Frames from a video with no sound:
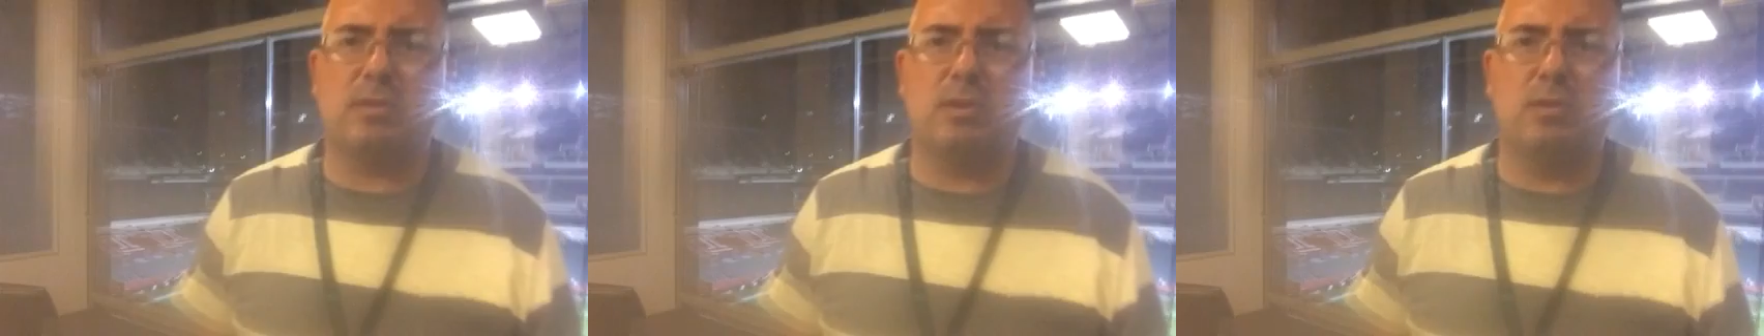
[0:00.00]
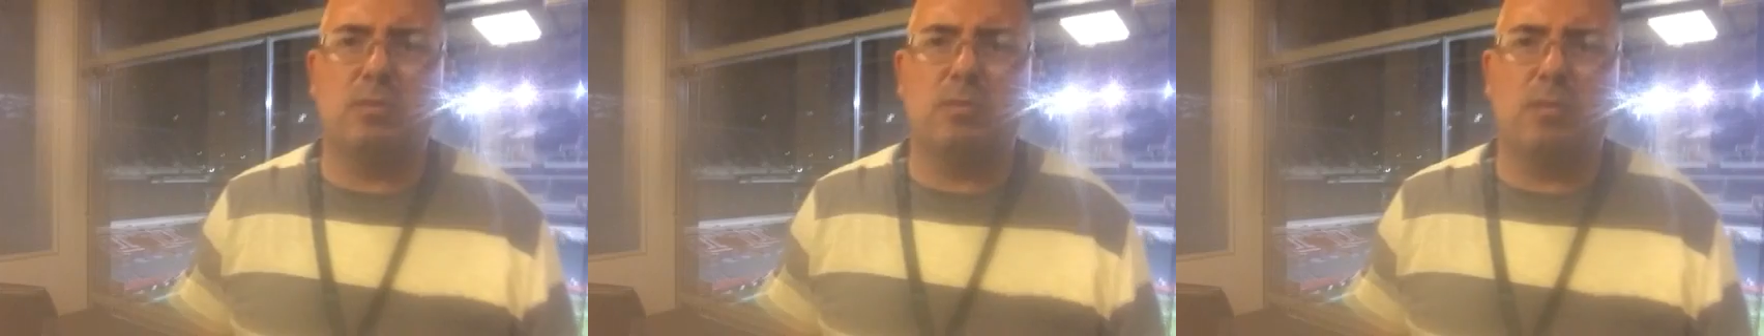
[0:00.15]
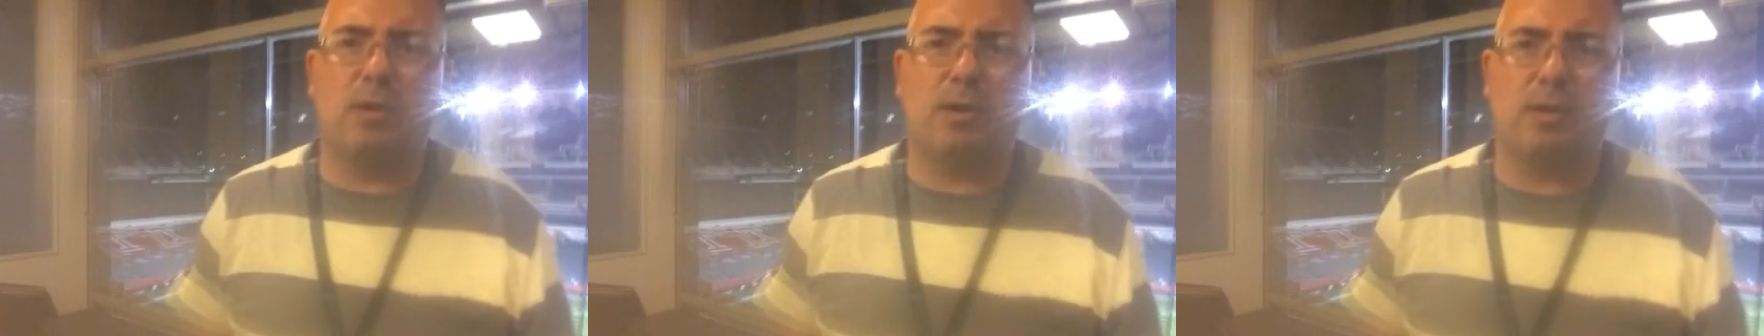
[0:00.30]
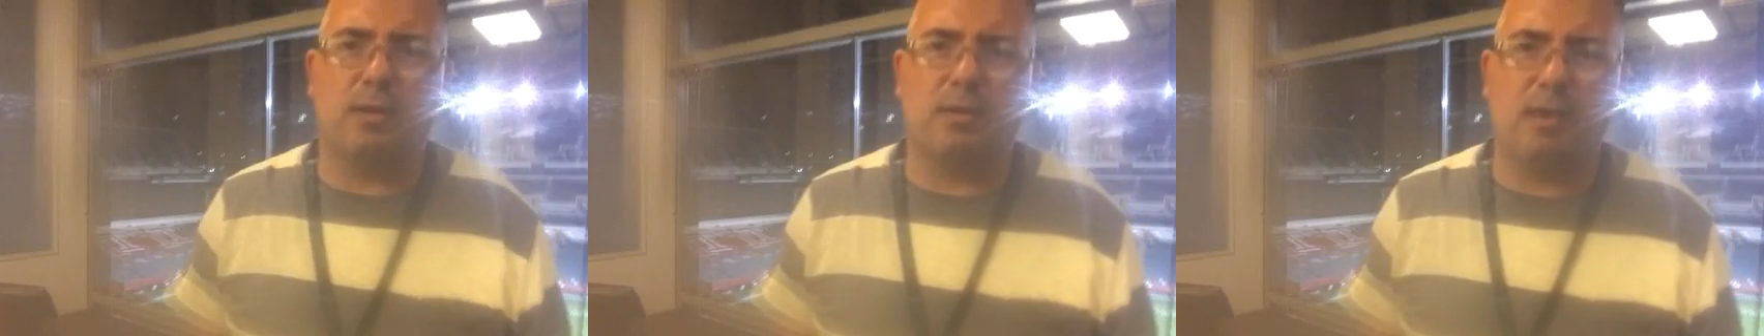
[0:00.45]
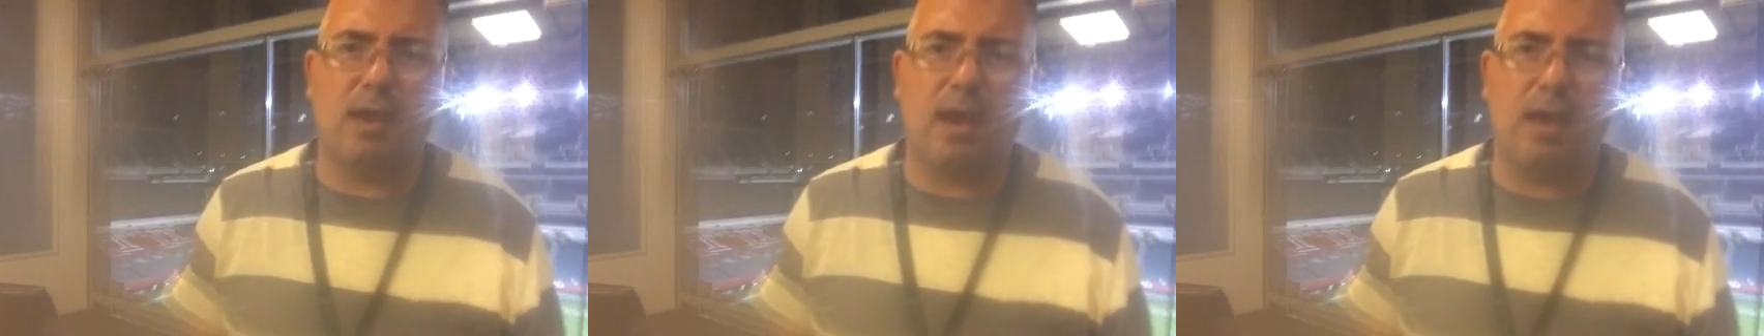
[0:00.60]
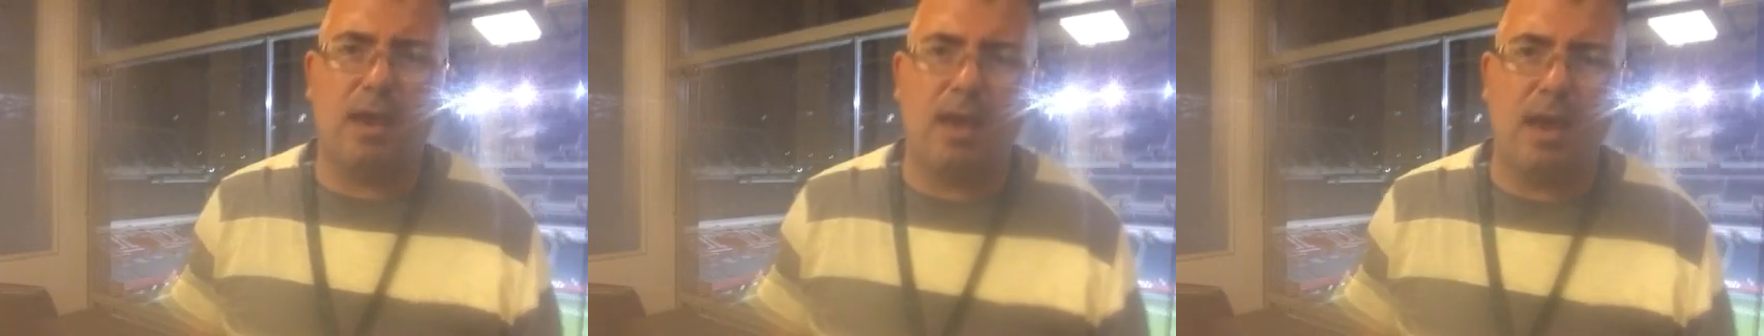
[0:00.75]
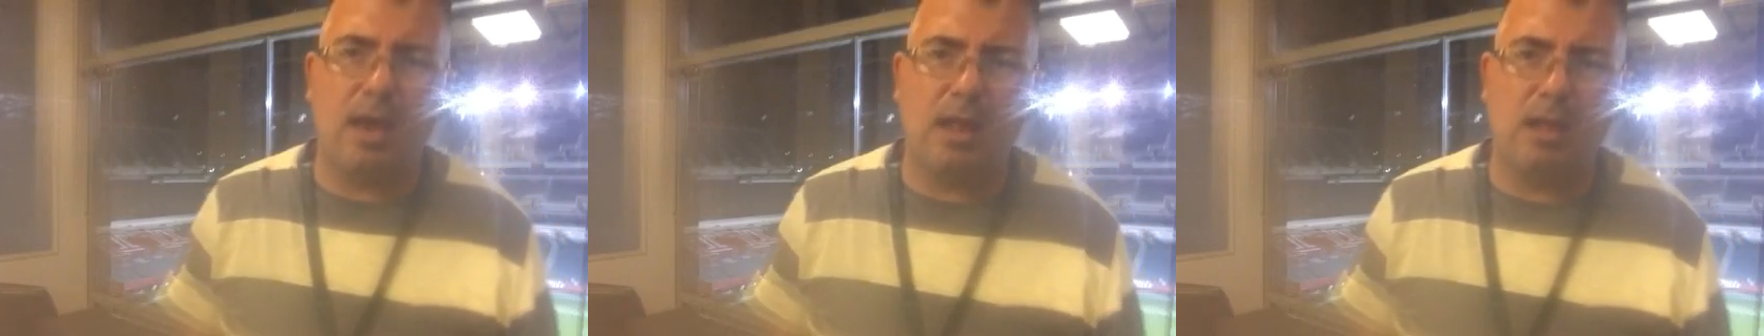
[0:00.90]
too. Marcus
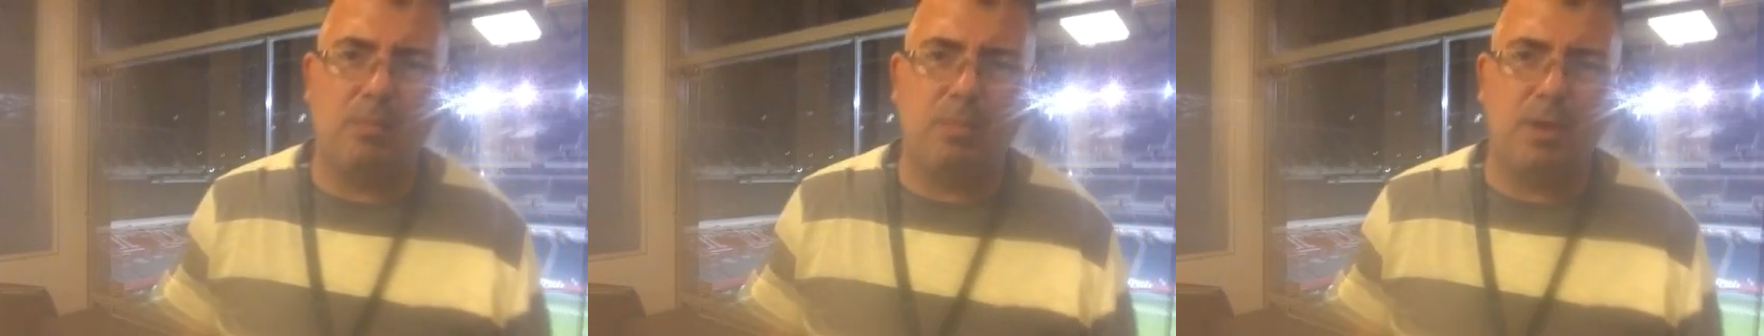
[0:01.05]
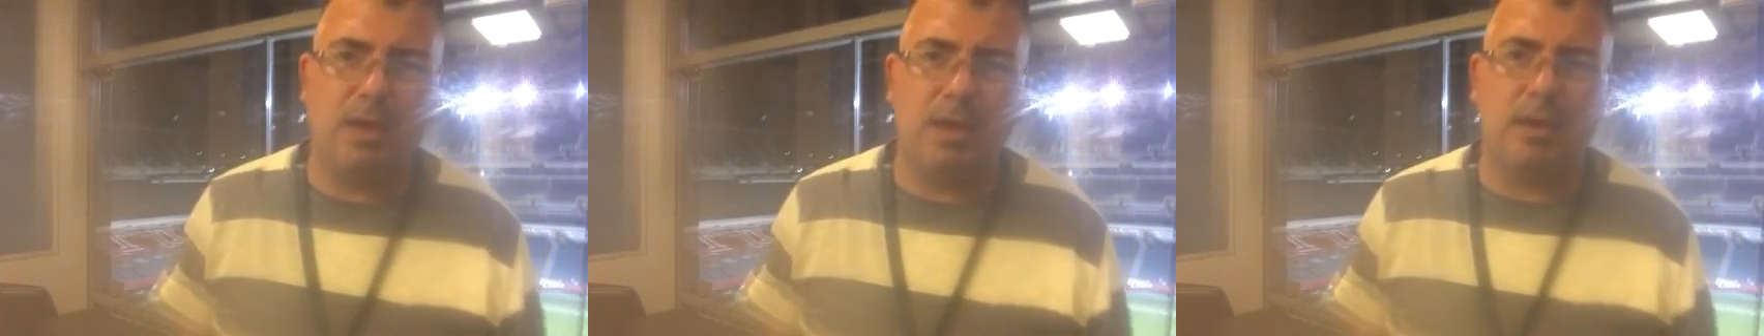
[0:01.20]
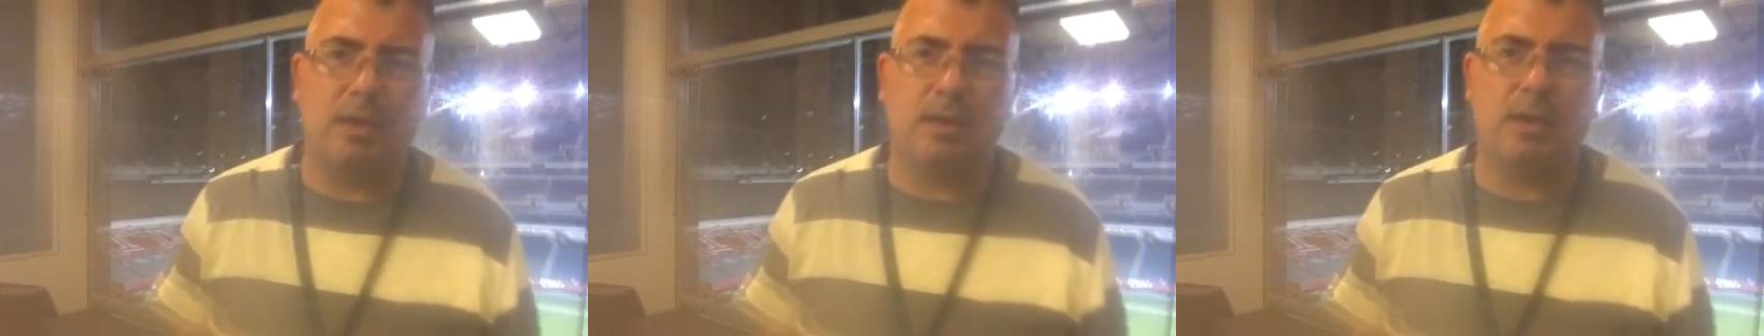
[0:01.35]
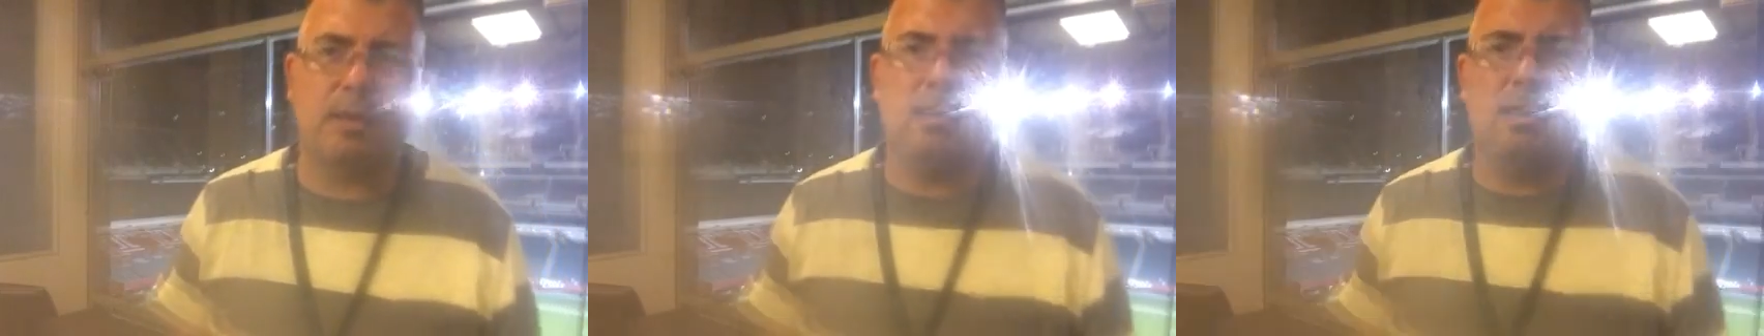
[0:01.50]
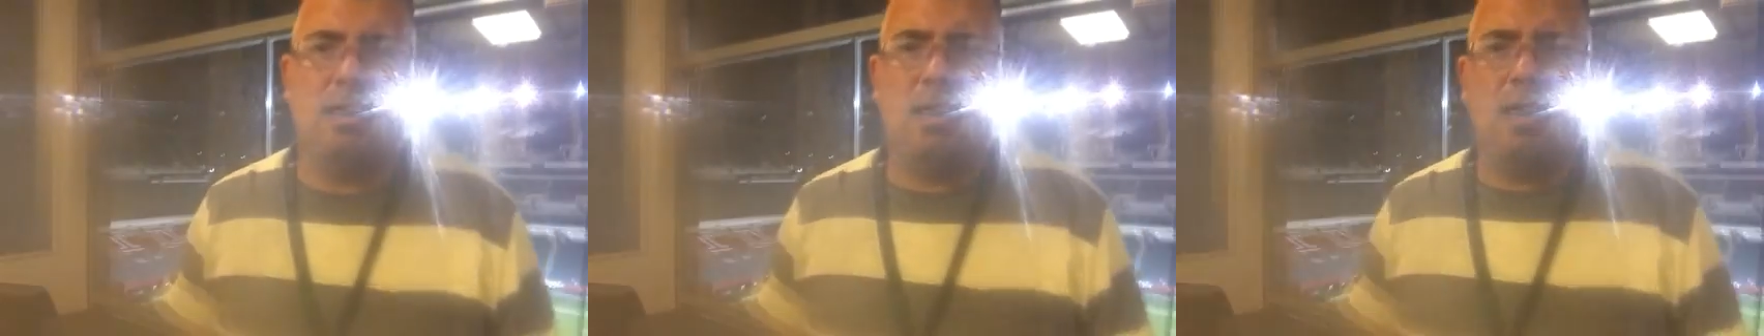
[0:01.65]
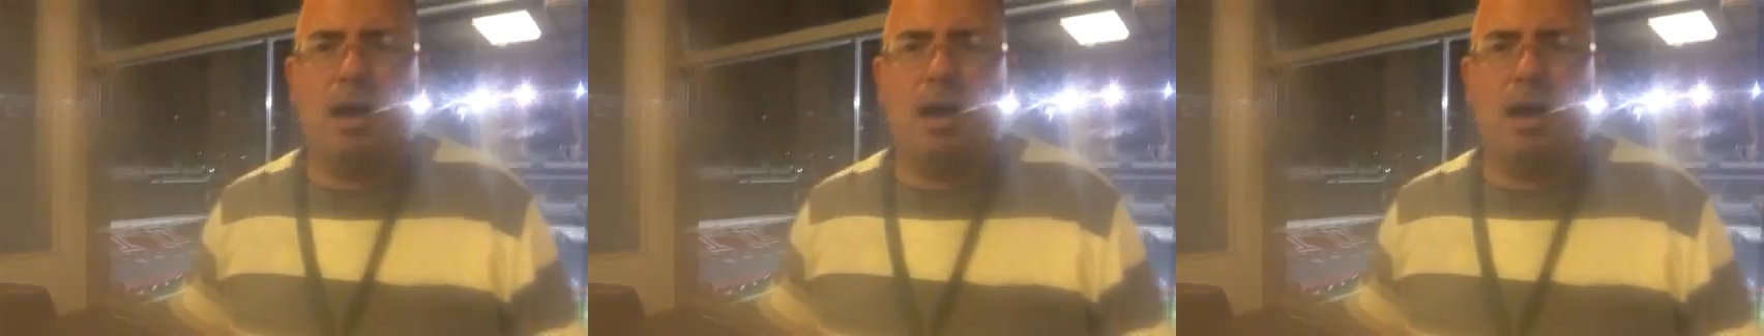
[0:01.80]
Hyatt had a pick